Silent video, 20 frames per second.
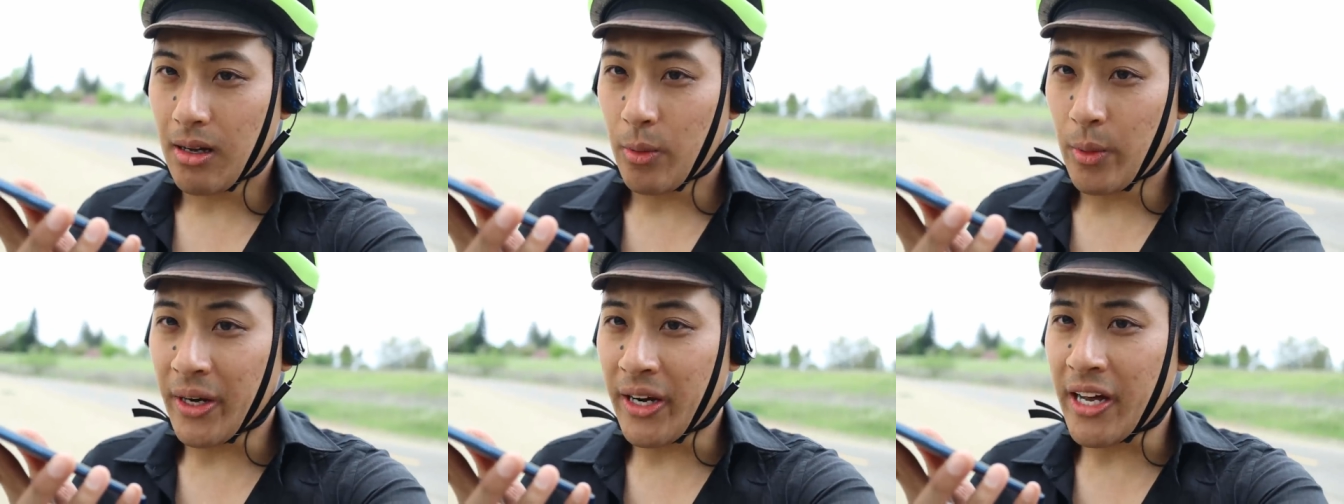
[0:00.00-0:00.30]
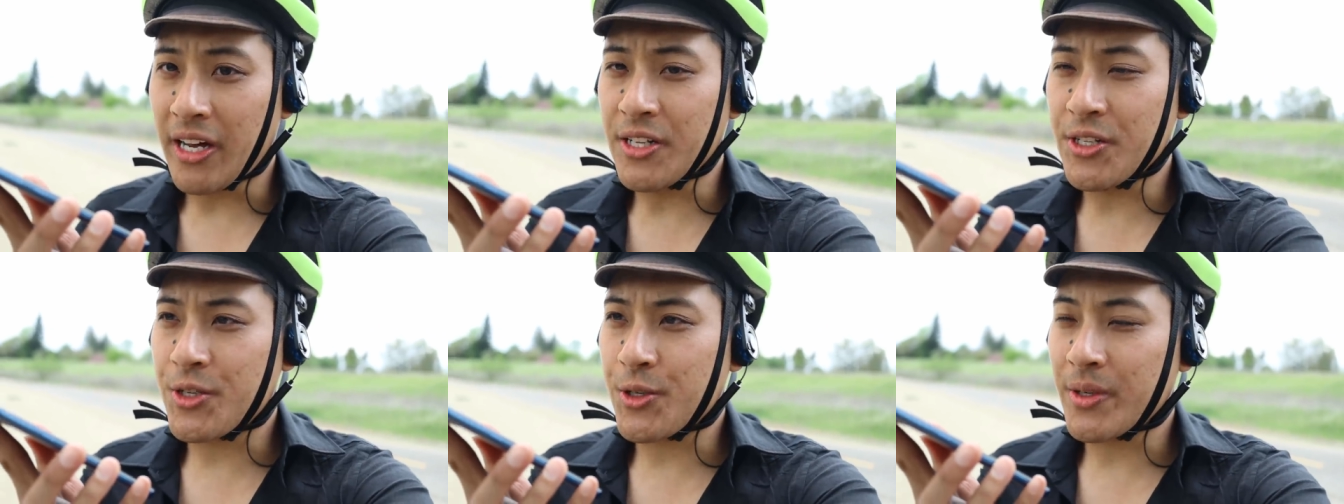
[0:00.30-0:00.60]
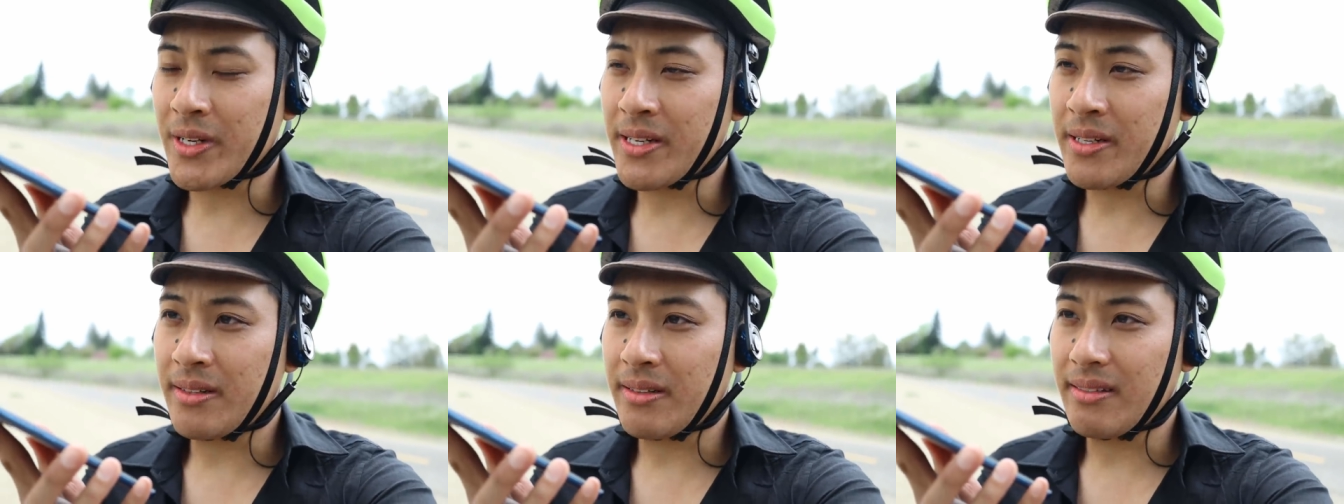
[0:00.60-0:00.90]

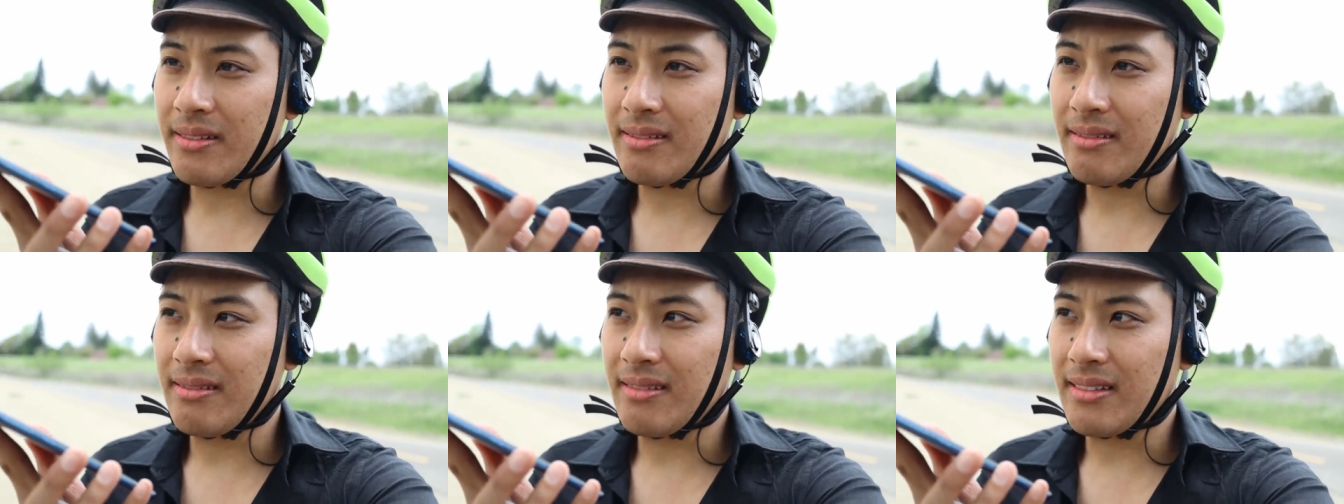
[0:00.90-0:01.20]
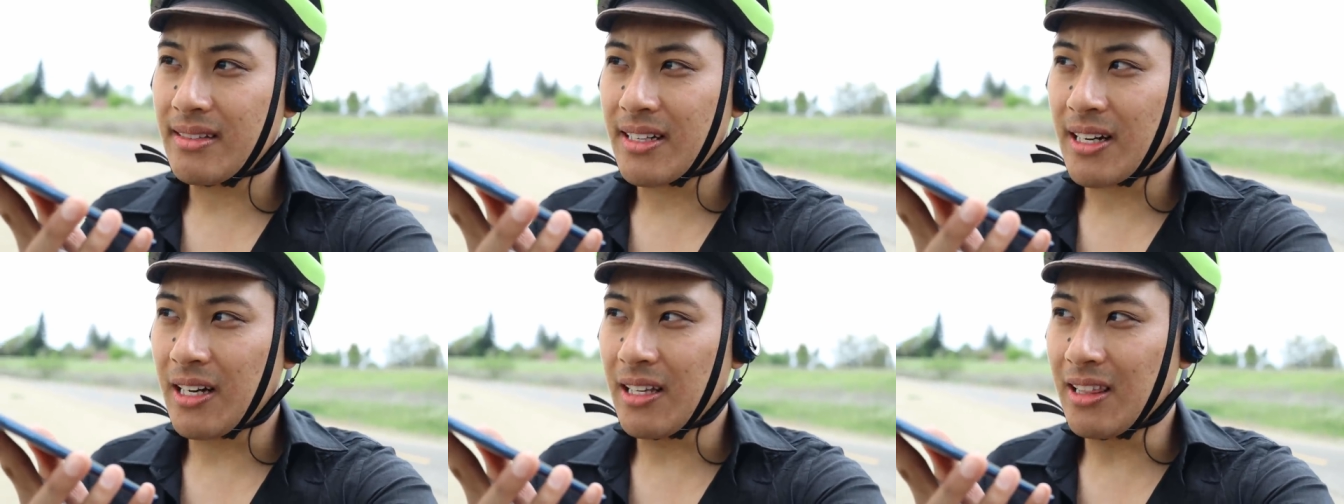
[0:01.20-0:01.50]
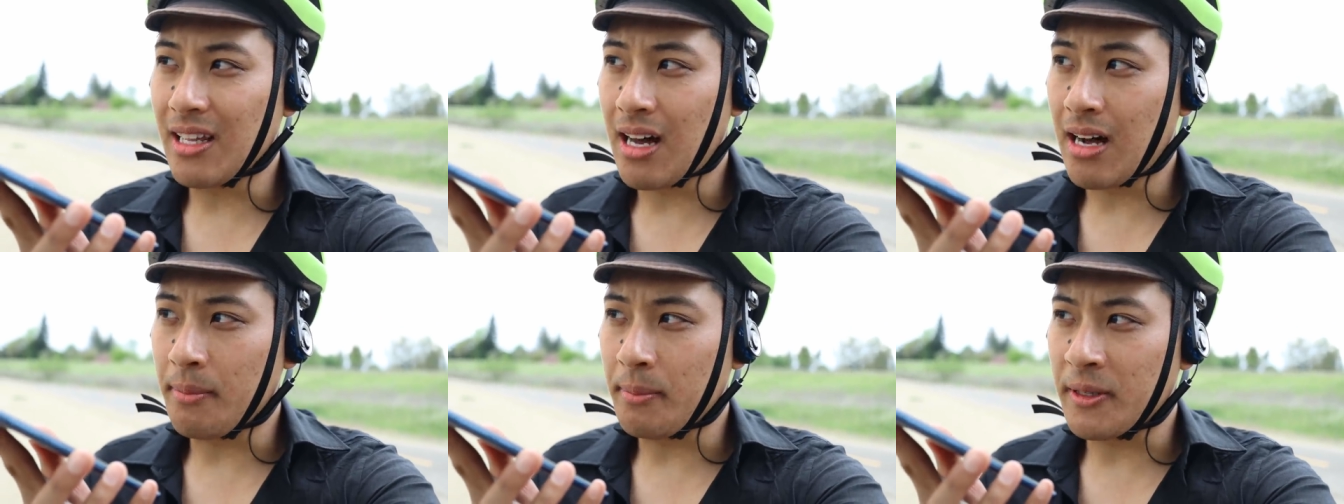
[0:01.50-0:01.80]
100
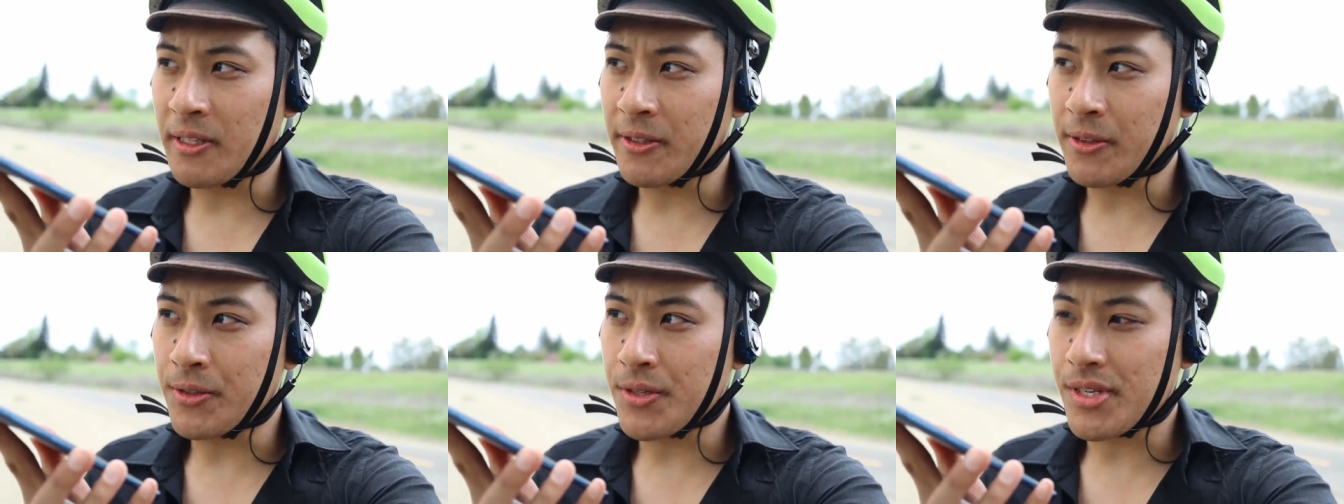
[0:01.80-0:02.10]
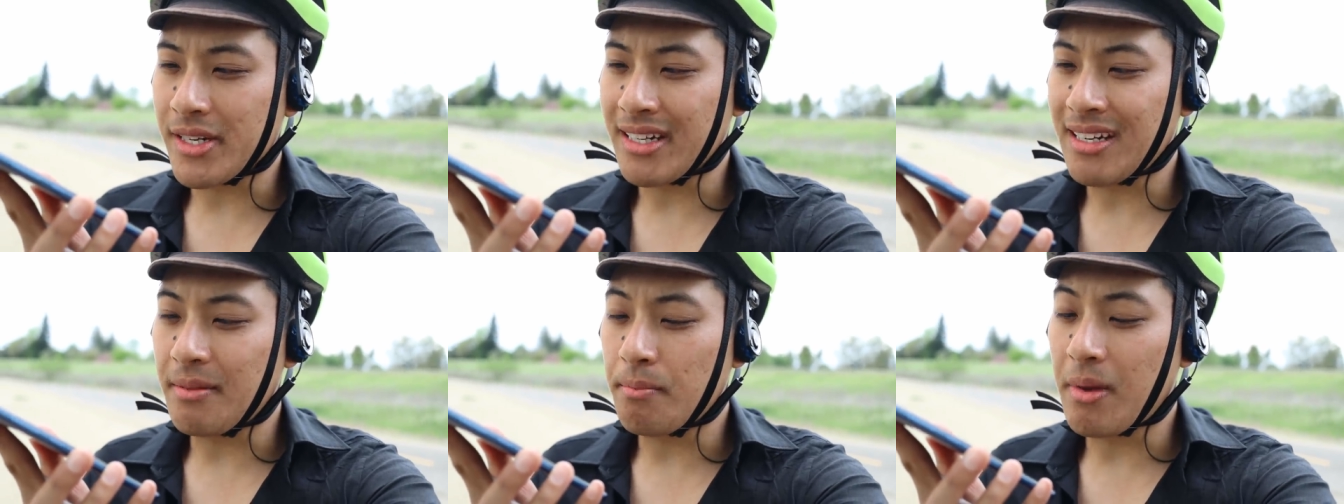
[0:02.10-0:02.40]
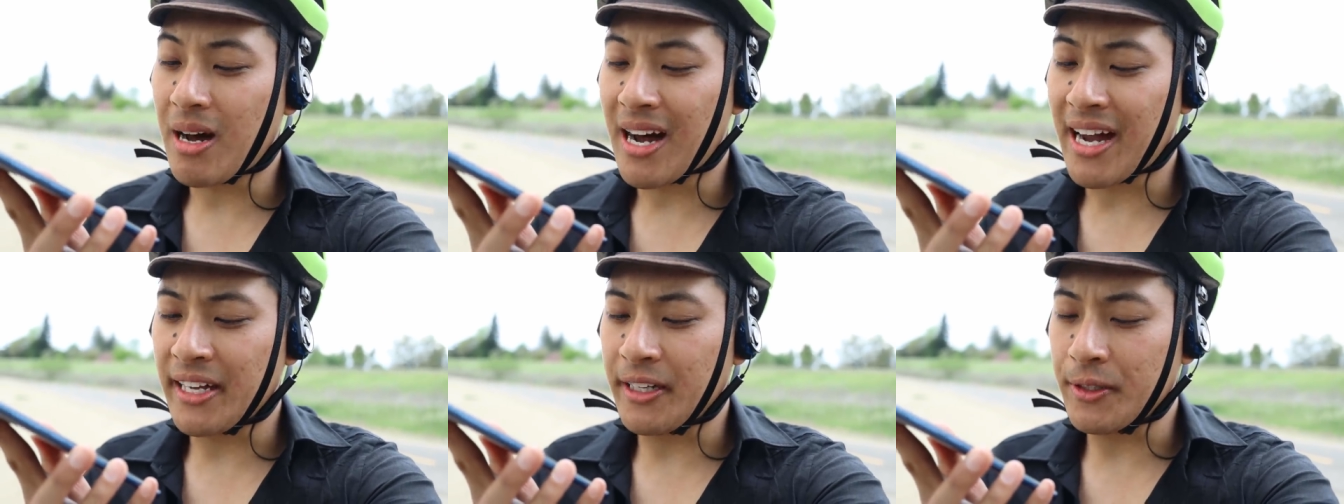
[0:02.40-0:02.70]
kilometers in
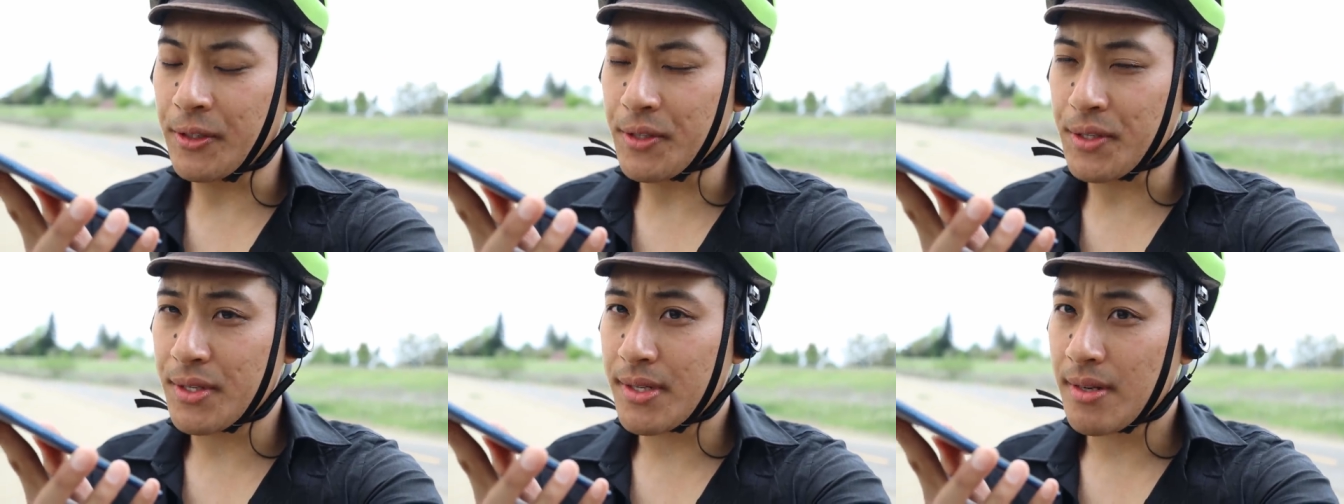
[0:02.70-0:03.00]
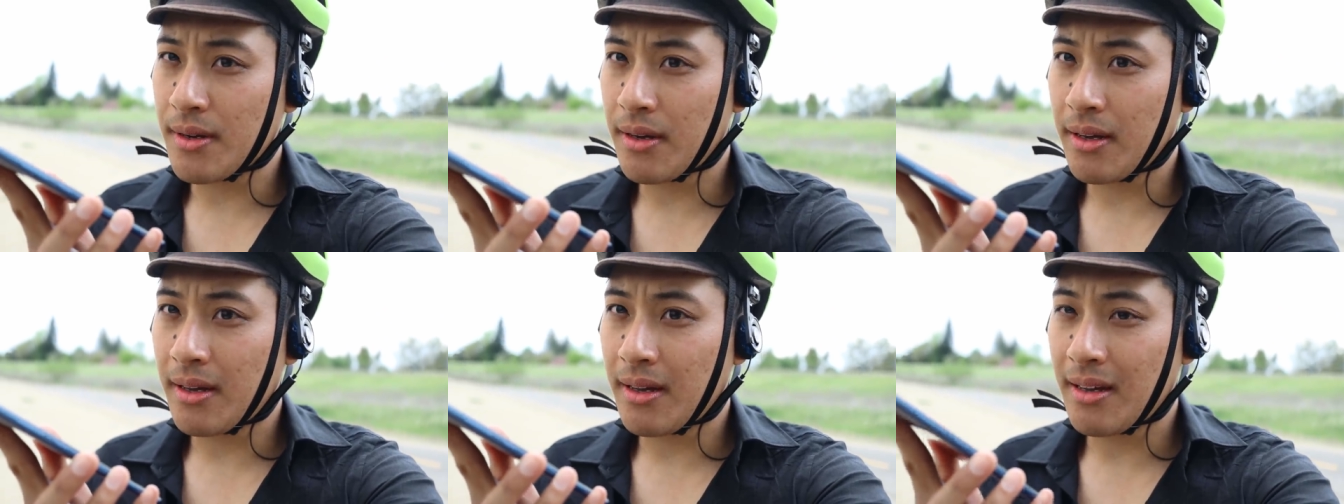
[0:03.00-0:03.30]
miles.